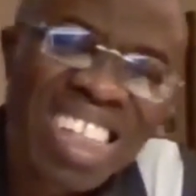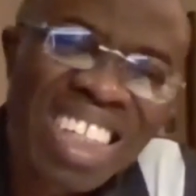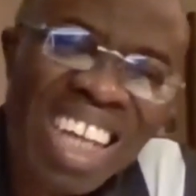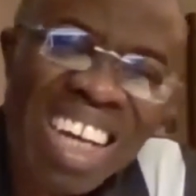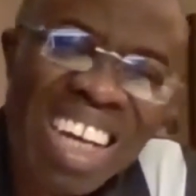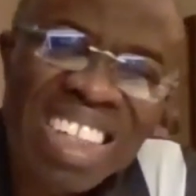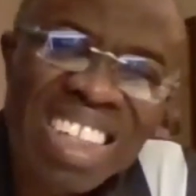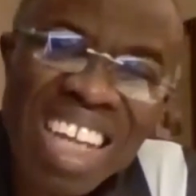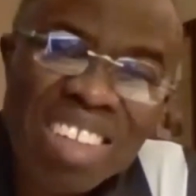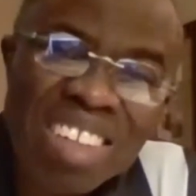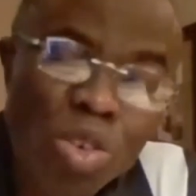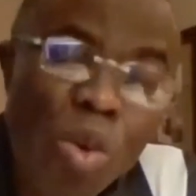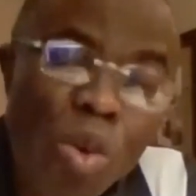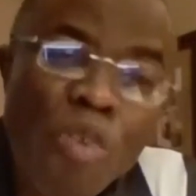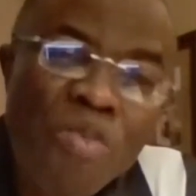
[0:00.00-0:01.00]
That,
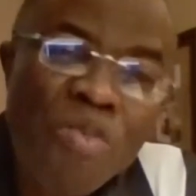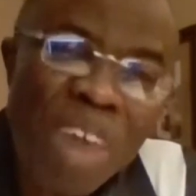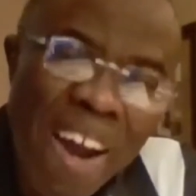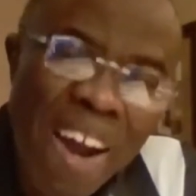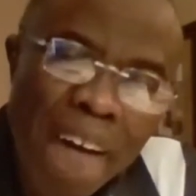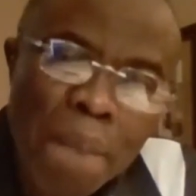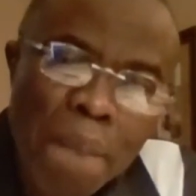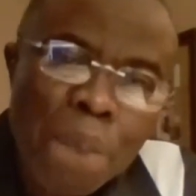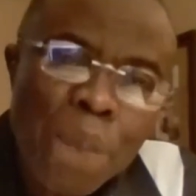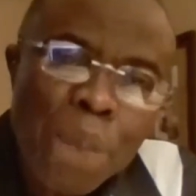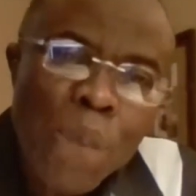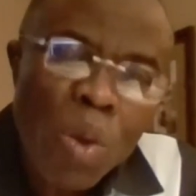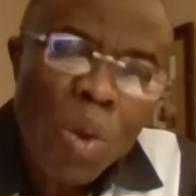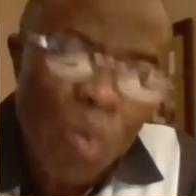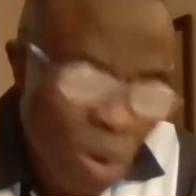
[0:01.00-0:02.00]
that's over.
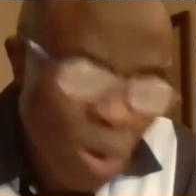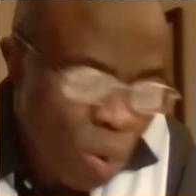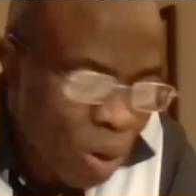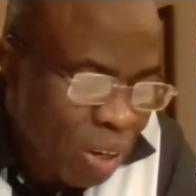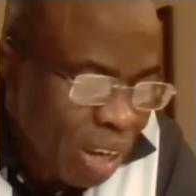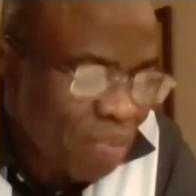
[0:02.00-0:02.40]
We will